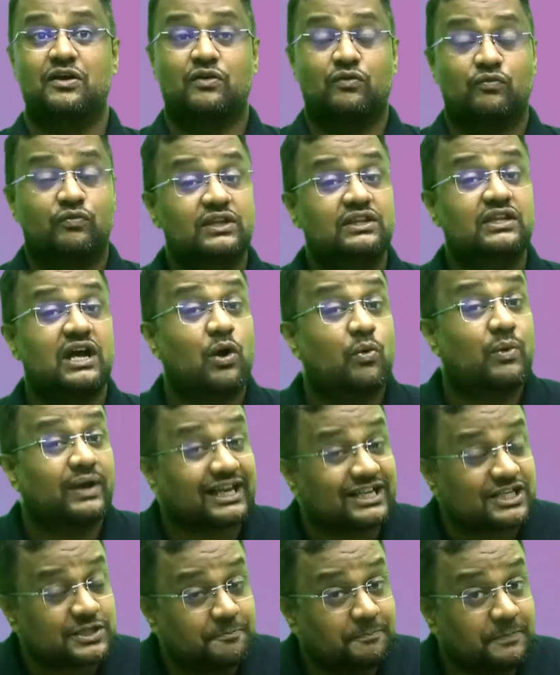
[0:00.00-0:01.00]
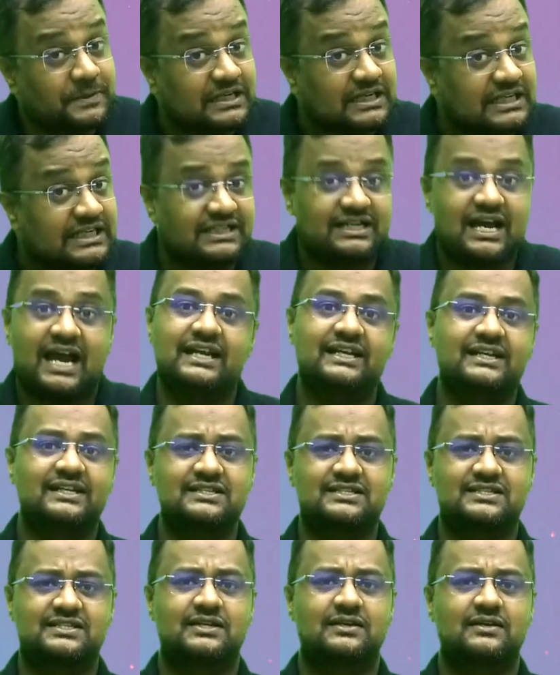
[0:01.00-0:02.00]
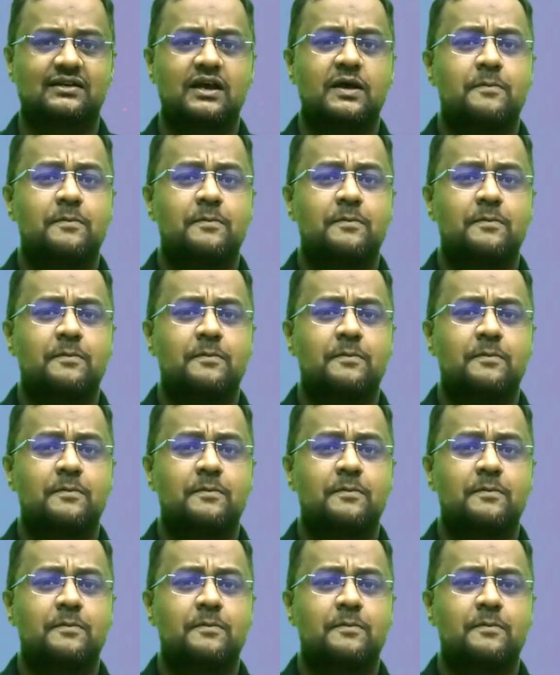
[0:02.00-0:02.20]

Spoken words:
with our expert guidance,